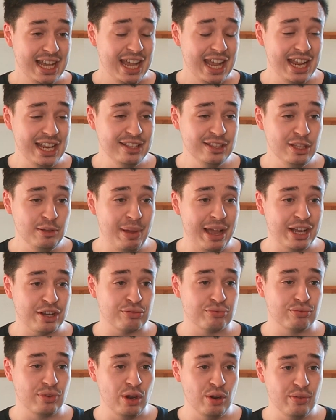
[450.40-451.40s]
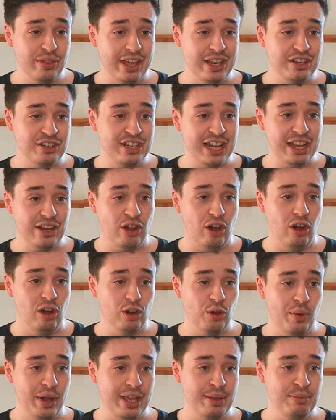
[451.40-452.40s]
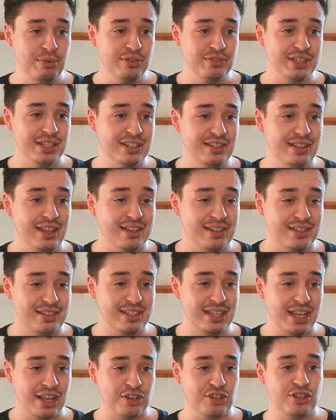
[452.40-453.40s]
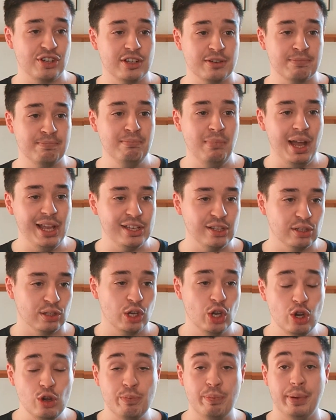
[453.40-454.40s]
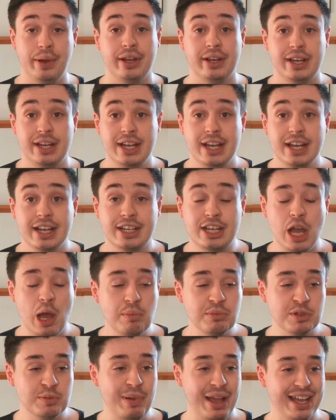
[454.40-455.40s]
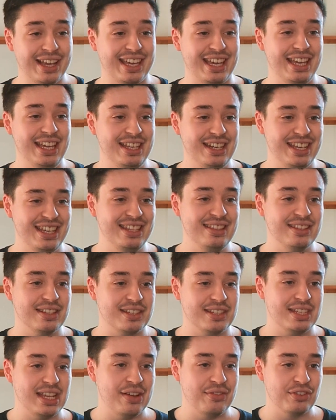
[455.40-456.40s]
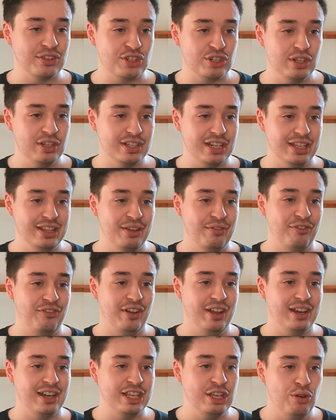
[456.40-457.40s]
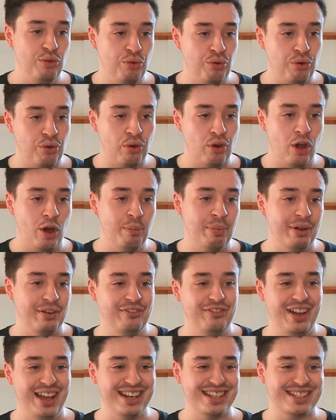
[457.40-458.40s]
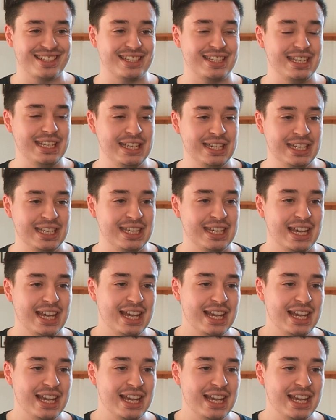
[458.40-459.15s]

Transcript: In the back row, then, Jed Holloway moves into that six shirt. Michael Hooper comes back in in the seven shirt. And then finally, Rob Valetini